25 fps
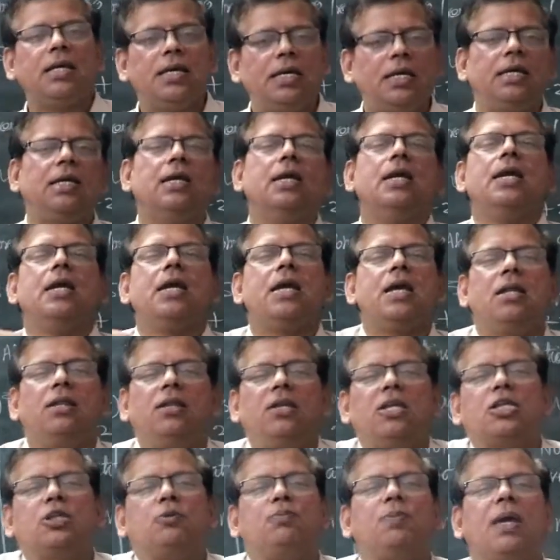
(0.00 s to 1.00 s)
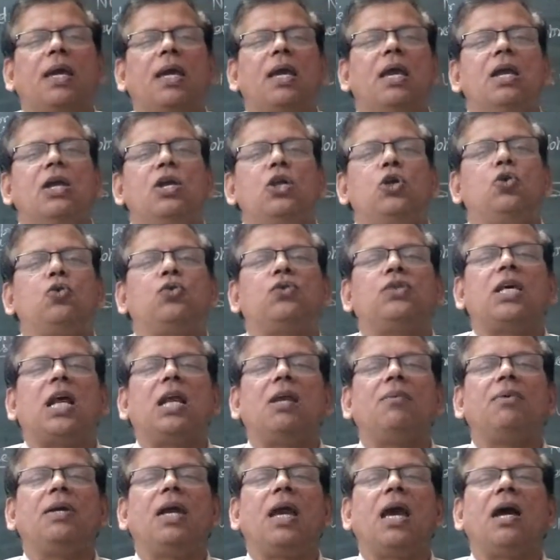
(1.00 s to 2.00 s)
E. In this way you
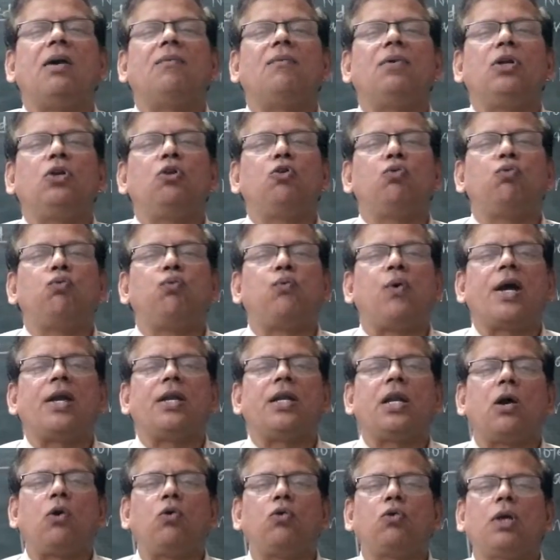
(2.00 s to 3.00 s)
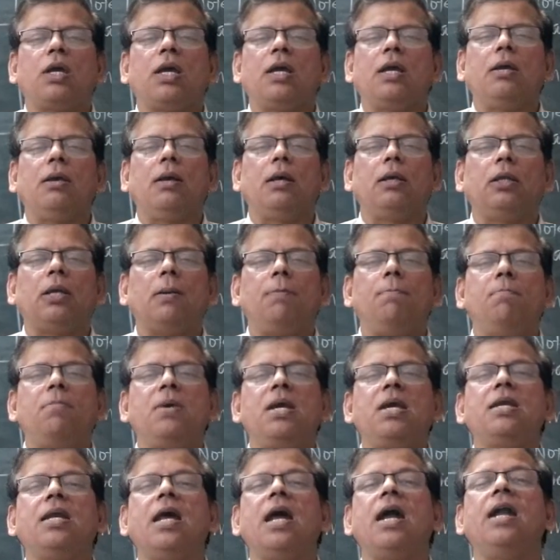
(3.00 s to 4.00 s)
shall be able to find out the
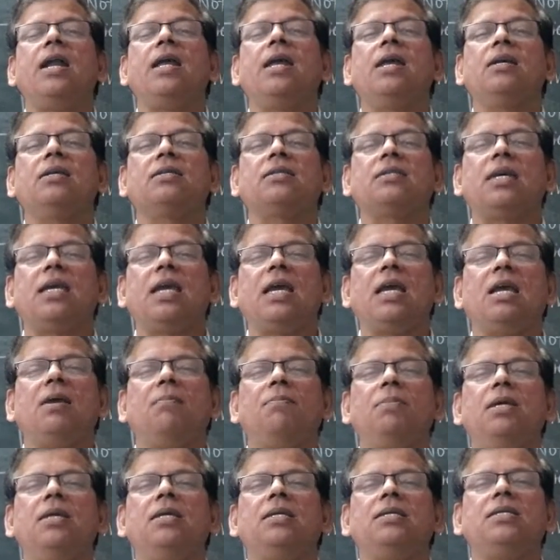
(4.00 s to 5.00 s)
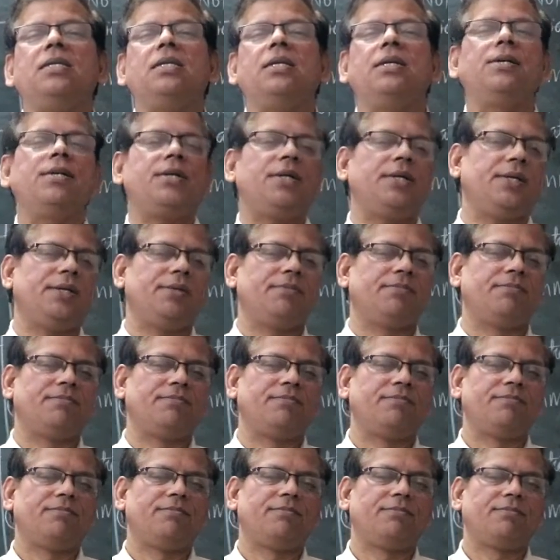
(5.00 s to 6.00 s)
main headings A, B, C, D.
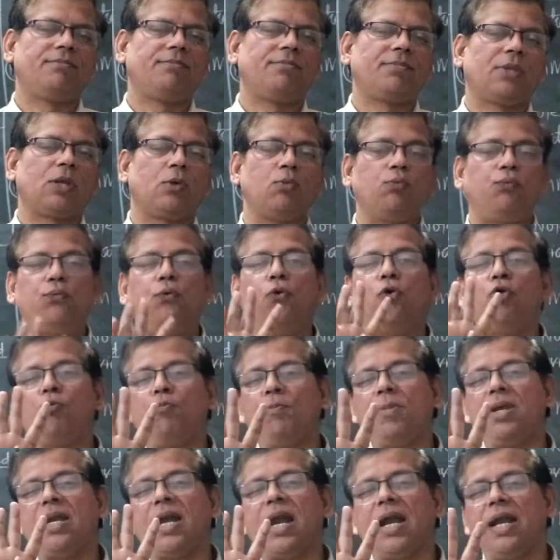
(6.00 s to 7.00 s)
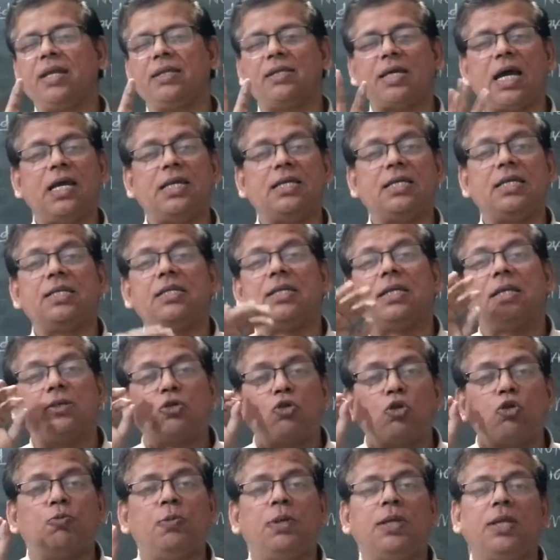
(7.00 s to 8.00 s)
4 main headings I said
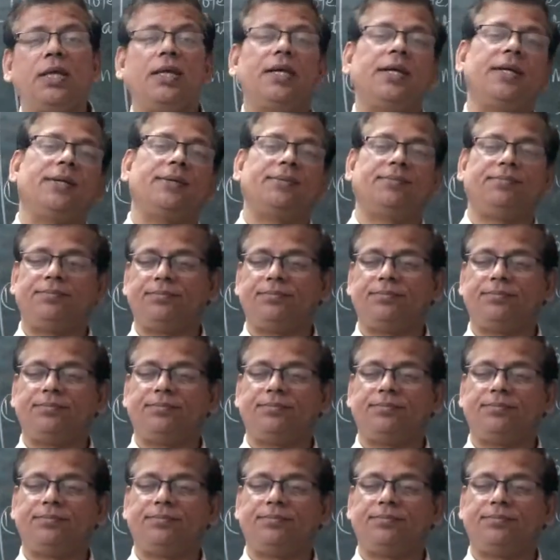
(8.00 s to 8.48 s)
should be there.